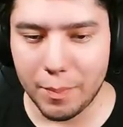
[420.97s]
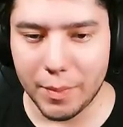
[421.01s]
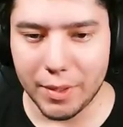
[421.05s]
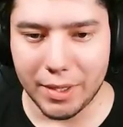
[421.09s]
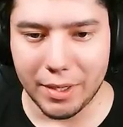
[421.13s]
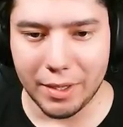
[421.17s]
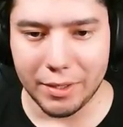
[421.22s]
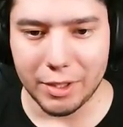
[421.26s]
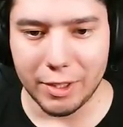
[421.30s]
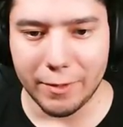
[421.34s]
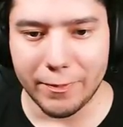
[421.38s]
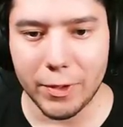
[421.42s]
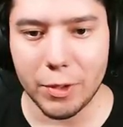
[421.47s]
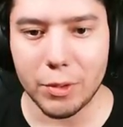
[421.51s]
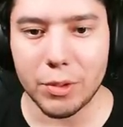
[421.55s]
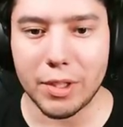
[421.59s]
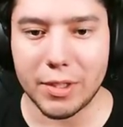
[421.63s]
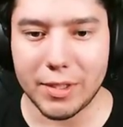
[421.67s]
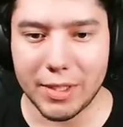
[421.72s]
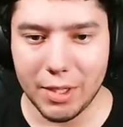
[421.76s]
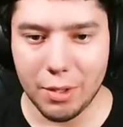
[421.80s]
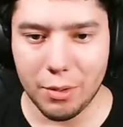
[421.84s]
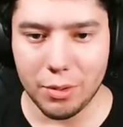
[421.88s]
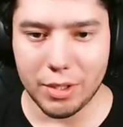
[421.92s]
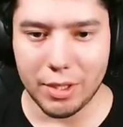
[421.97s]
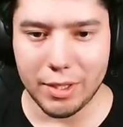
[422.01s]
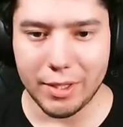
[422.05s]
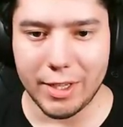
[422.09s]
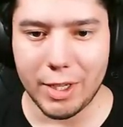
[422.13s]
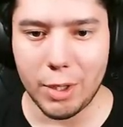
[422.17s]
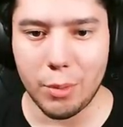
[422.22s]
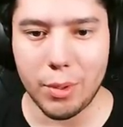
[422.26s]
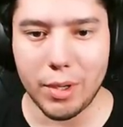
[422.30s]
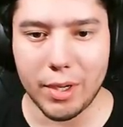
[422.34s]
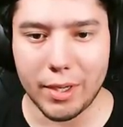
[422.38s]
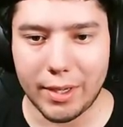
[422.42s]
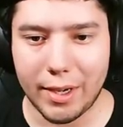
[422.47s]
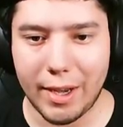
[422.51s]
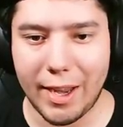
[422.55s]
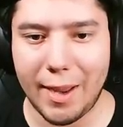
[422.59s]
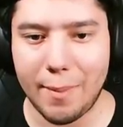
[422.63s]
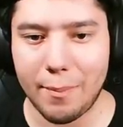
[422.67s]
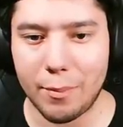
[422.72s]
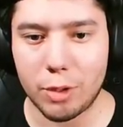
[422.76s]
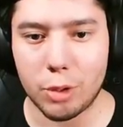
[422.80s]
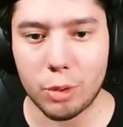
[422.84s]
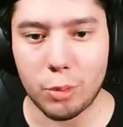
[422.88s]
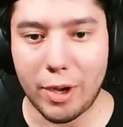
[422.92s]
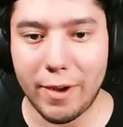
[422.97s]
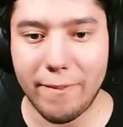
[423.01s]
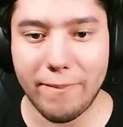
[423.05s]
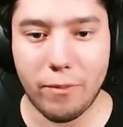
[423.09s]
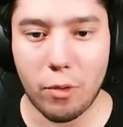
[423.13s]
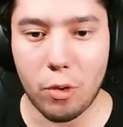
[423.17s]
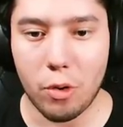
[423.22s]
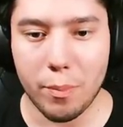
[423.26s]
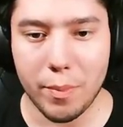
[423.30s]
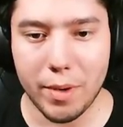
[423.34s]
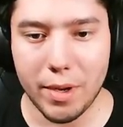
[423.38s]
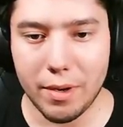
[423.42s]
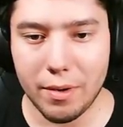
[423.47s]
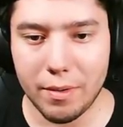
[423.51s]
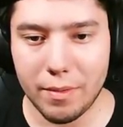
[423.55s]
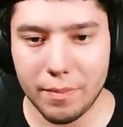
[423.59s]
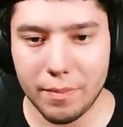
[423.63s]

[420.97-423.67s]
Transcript: because if it was a Deogen, it would have came straight for me.